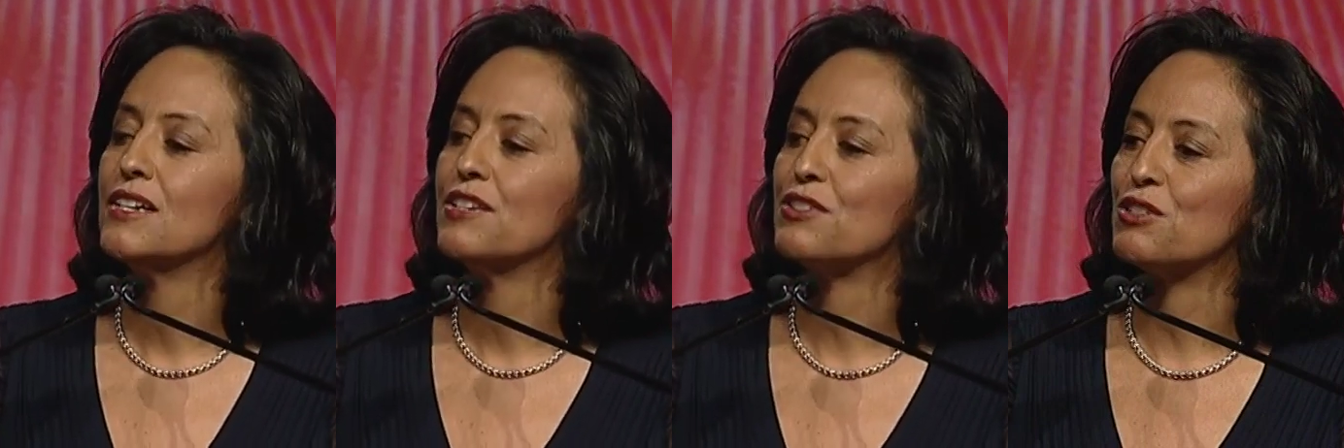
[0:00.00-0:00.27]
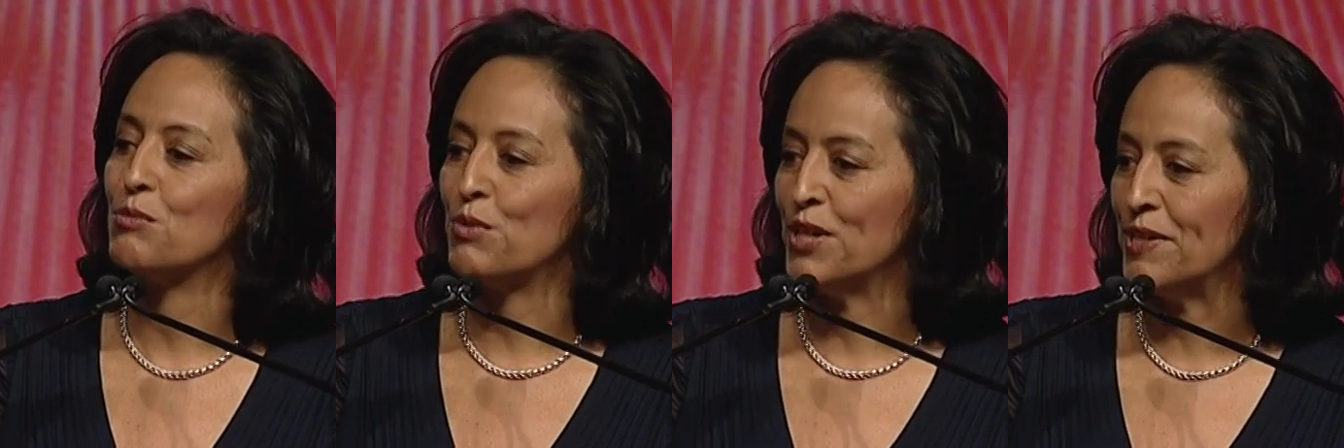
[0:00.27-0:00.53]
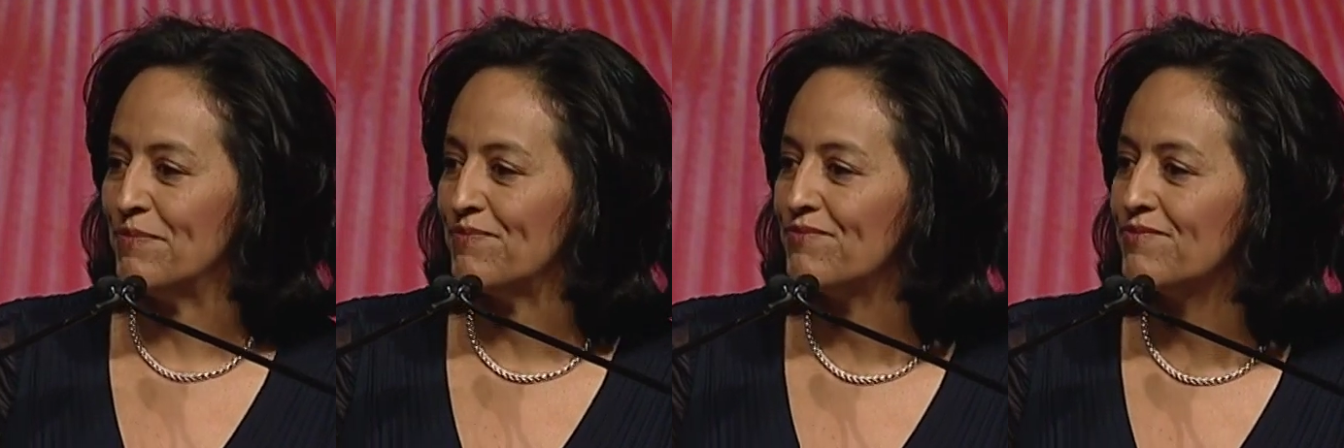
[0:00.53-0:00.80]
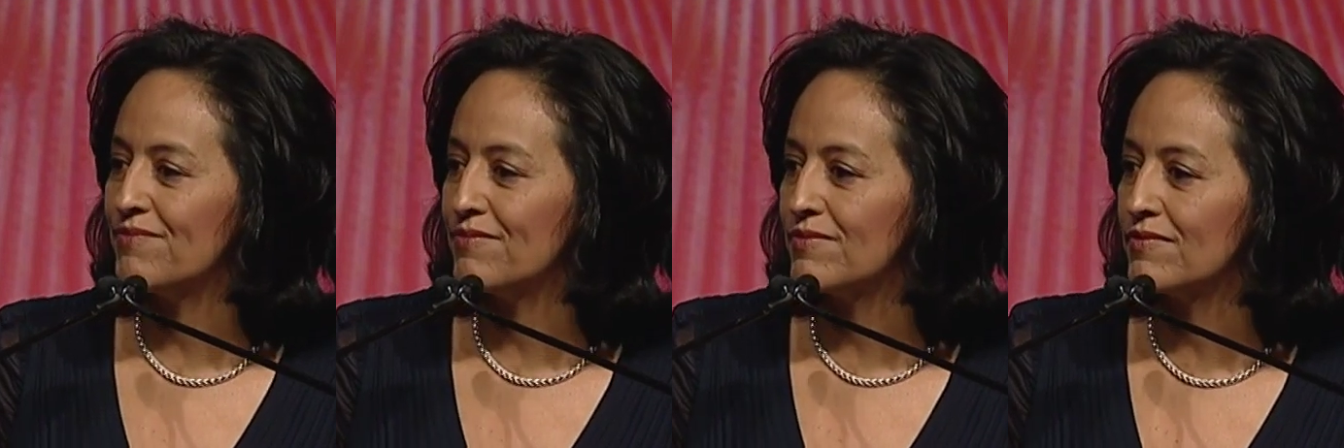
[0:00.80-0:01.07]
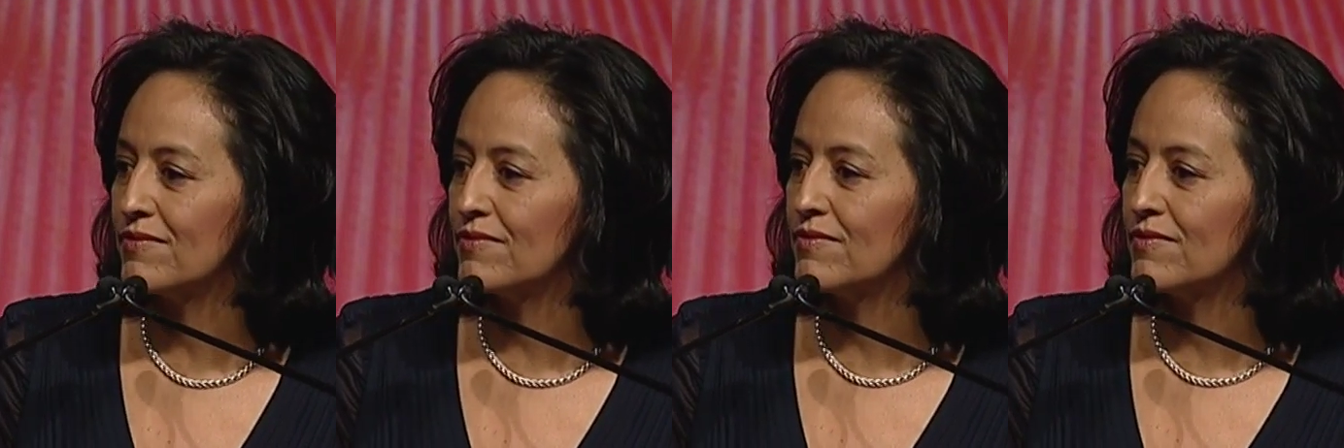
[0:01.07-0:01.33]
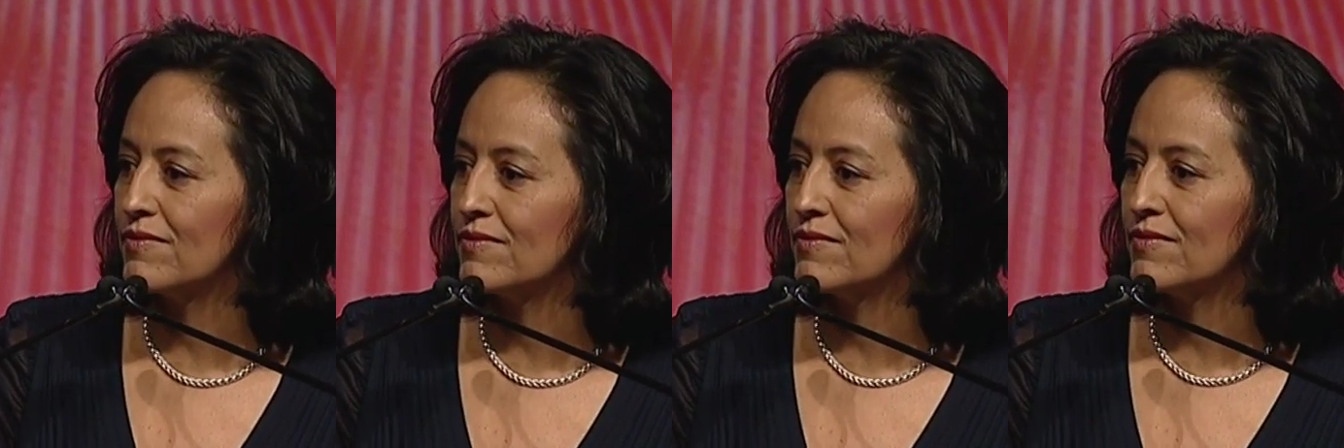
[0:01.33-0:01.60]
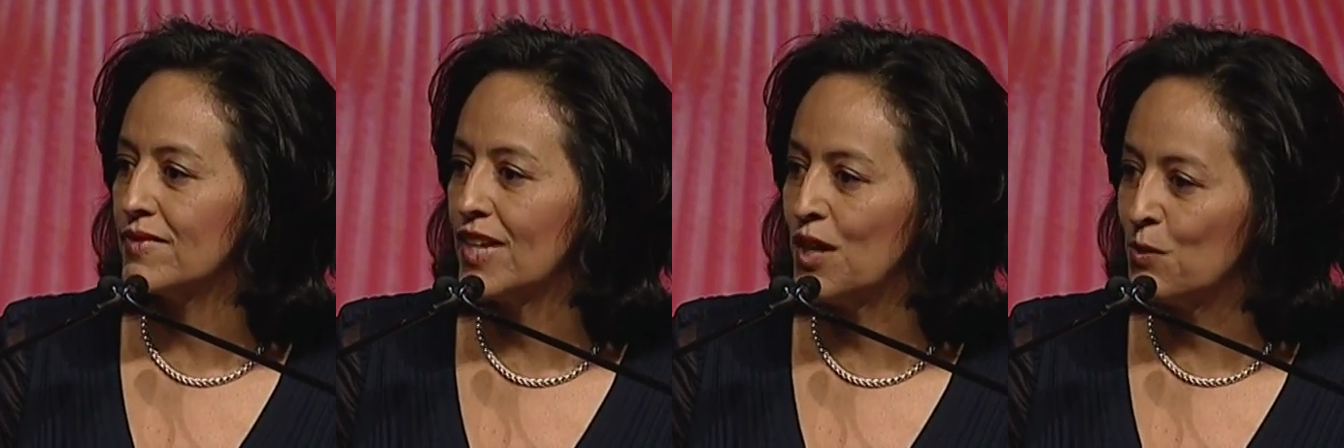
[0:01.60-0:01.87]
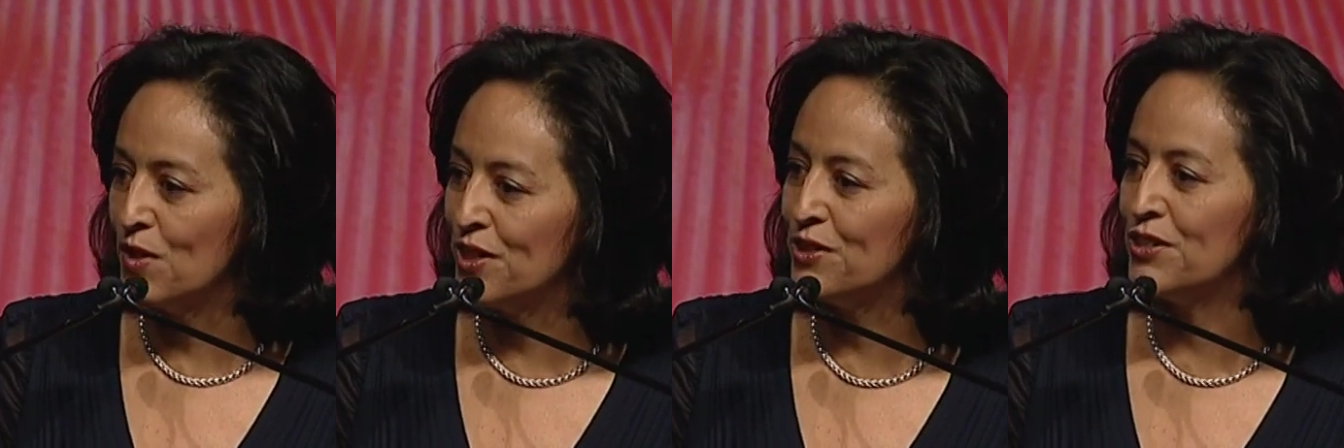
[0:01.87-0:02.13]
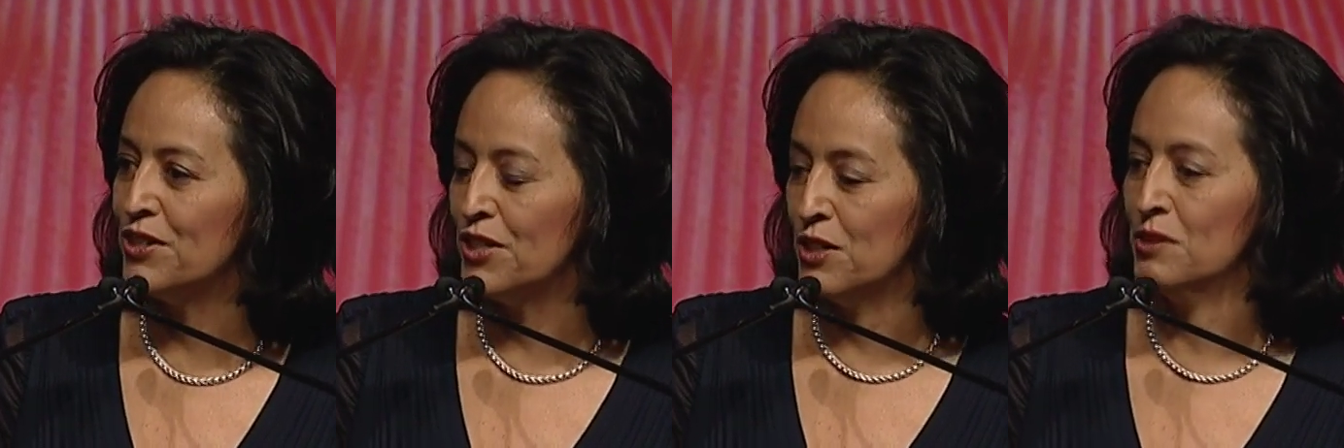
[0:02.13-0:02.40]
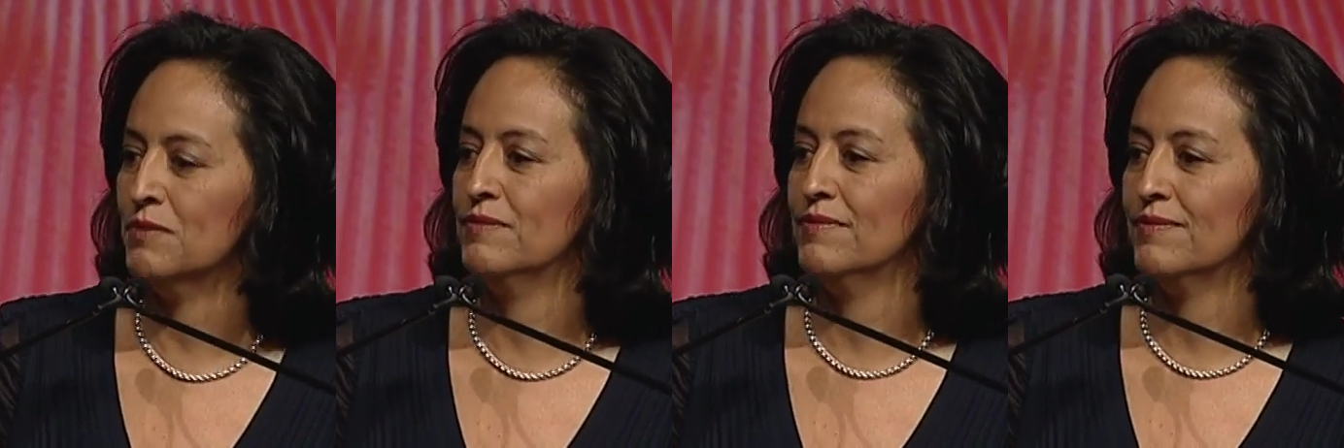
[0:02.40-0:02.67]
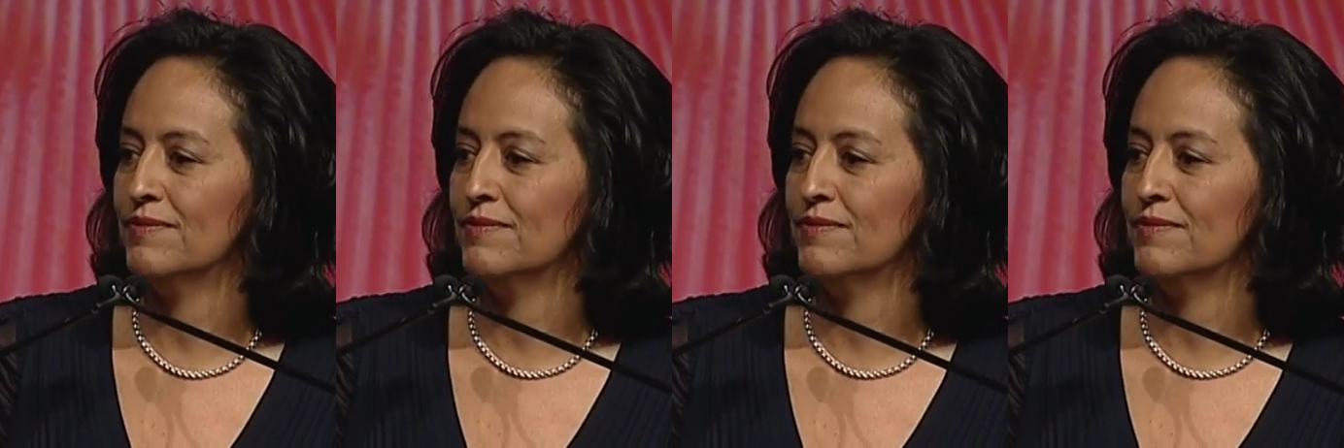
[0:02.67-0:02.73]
So Brett, I want you to know